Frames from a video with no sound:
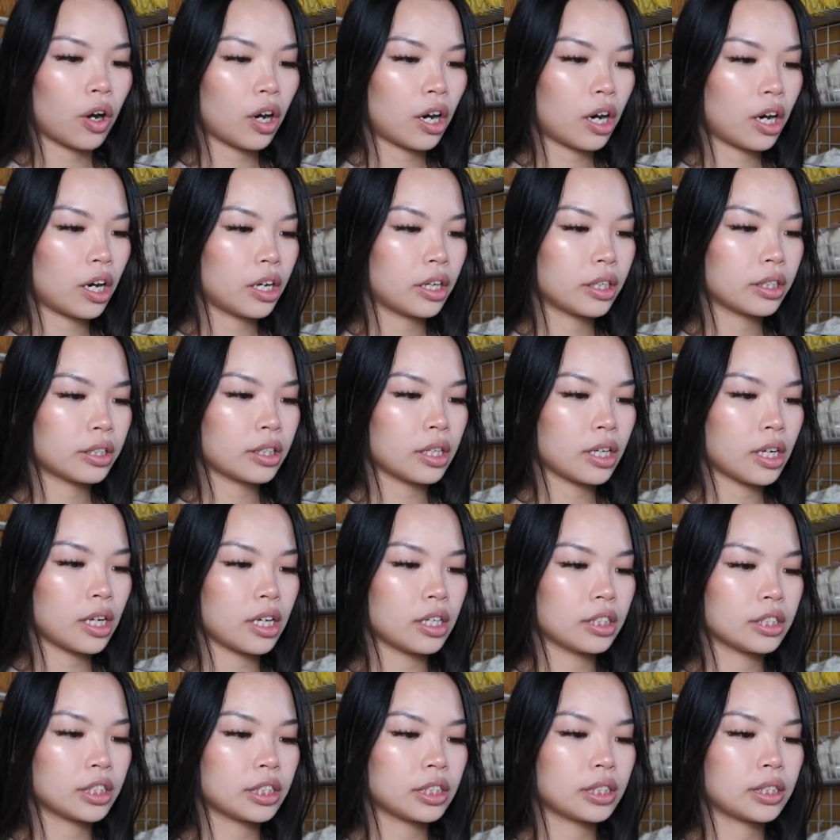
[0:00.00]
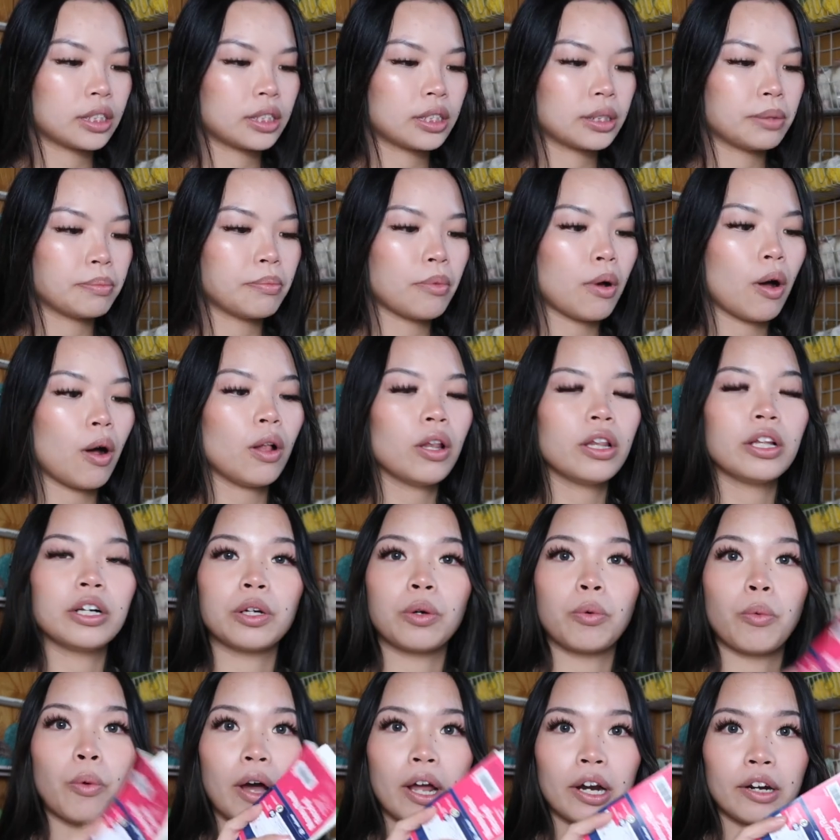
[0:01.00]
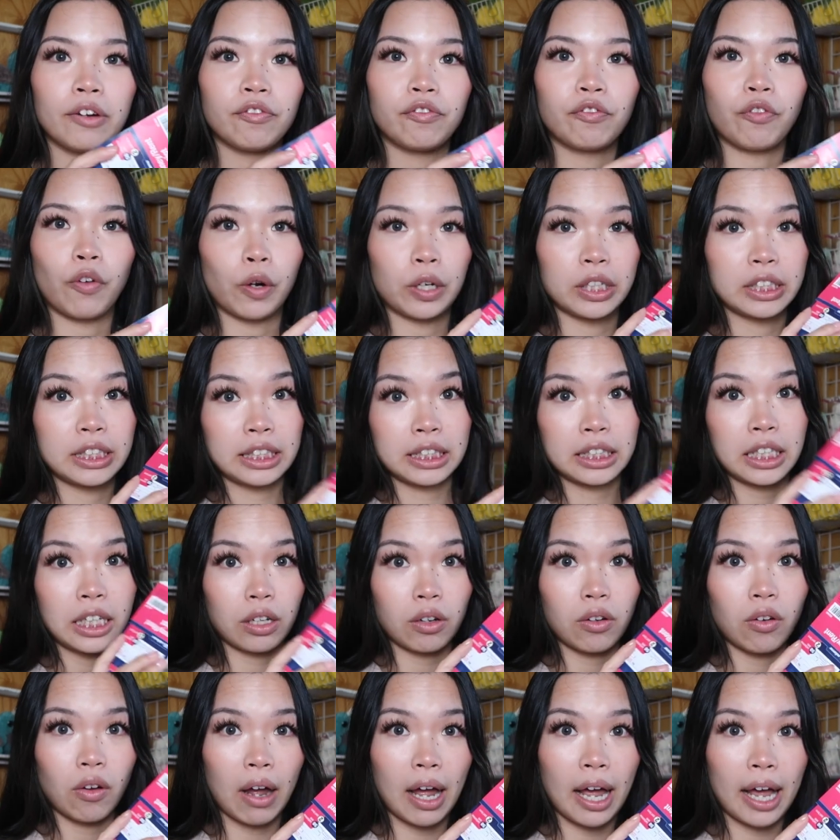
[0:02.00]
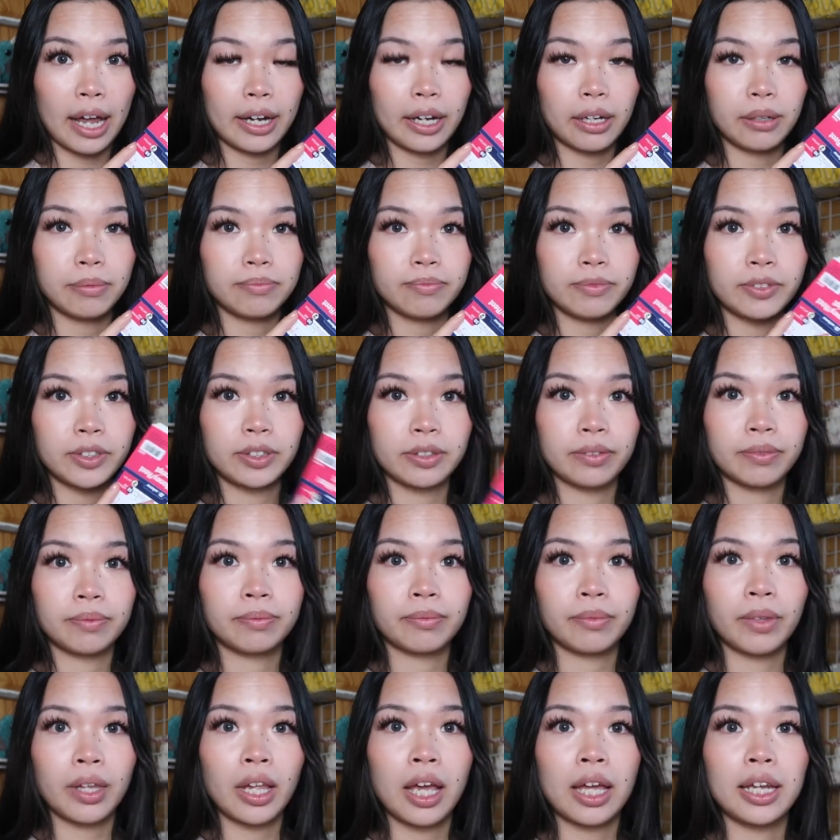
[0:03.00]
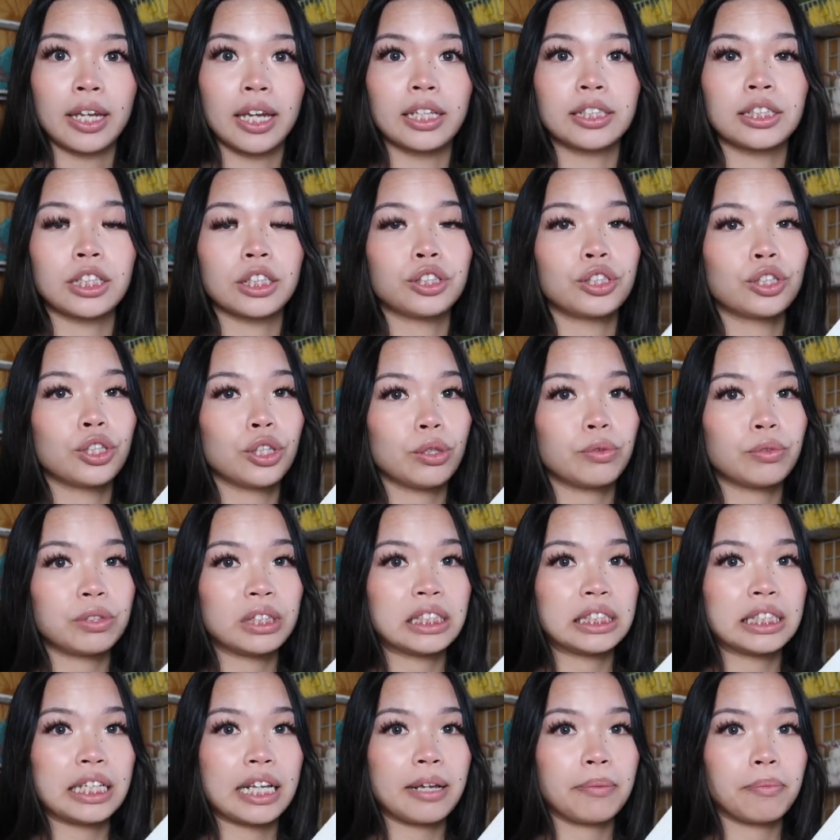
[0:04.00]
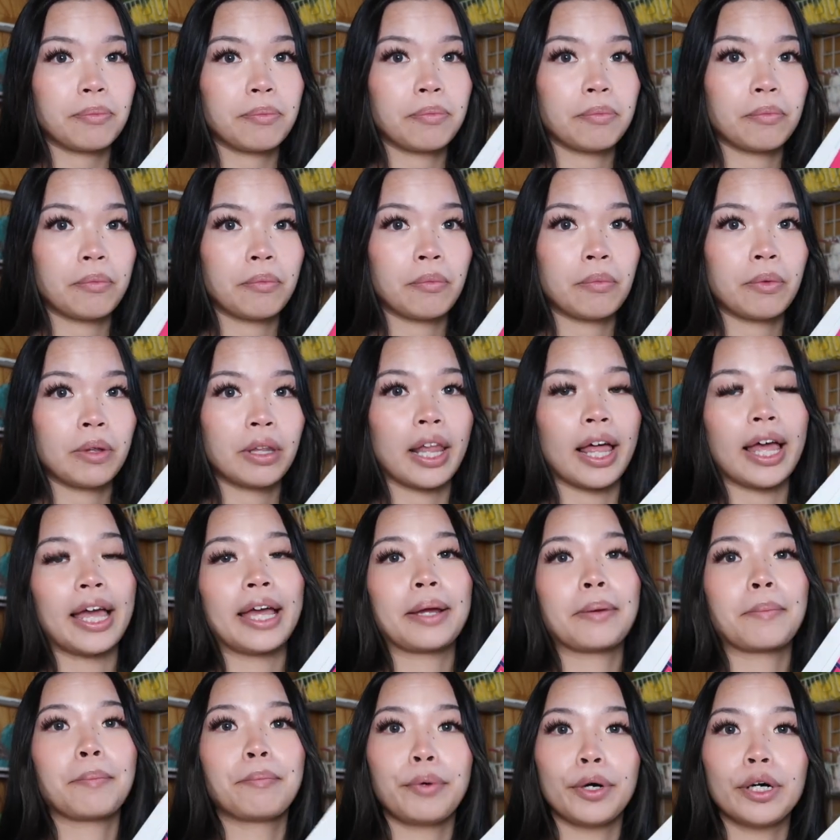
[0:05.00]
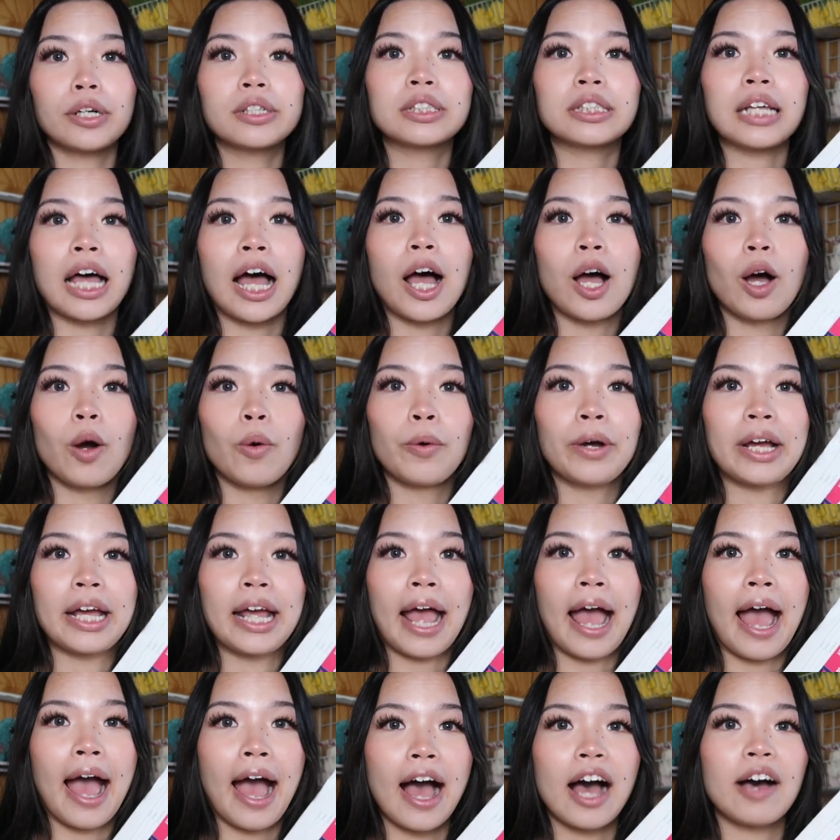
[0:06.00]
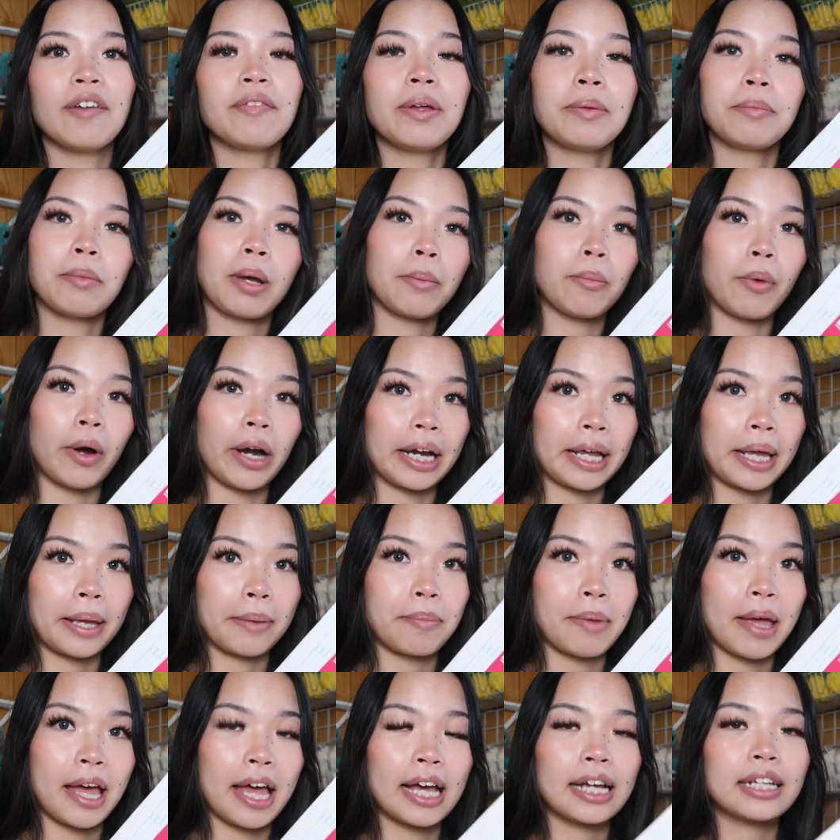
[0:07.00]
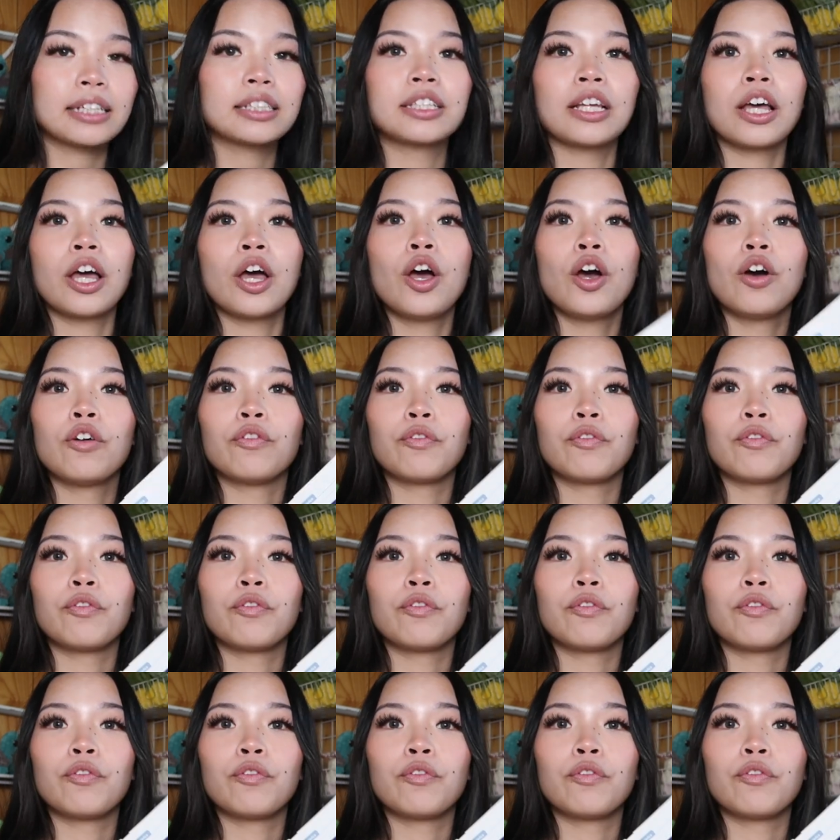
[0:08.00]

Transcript: or the smaller one for single items. These are two receipt like books I always have in my market bag